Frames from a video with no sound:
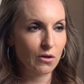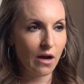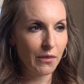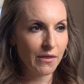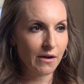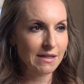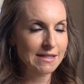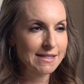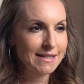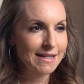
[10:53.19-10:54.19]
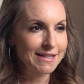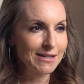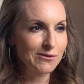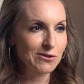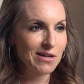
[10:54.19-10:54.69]
are out there, and
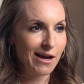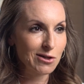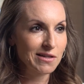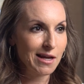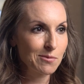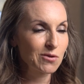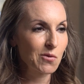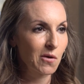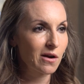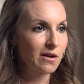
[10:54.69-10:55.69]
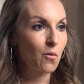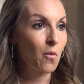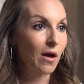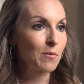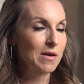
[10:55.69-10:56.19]
if you're actually able to work
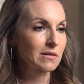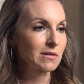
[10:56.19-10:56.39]
while being